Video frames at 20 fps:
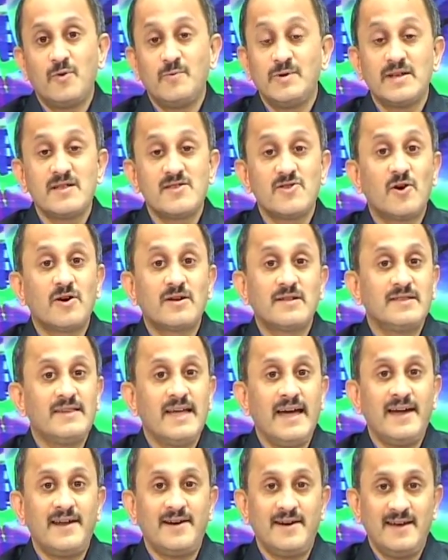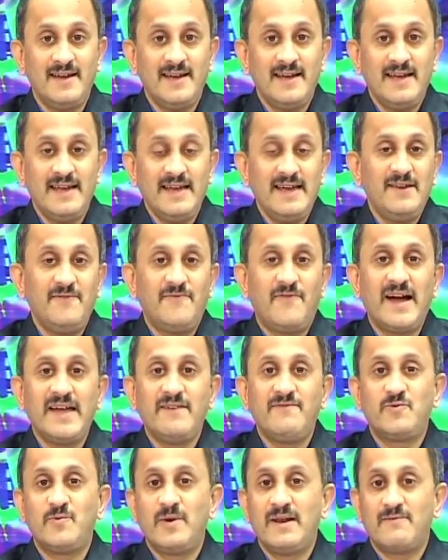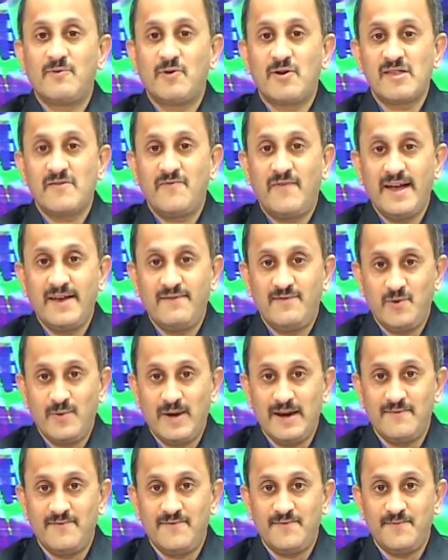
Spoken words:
which is not there in 512 cross 512.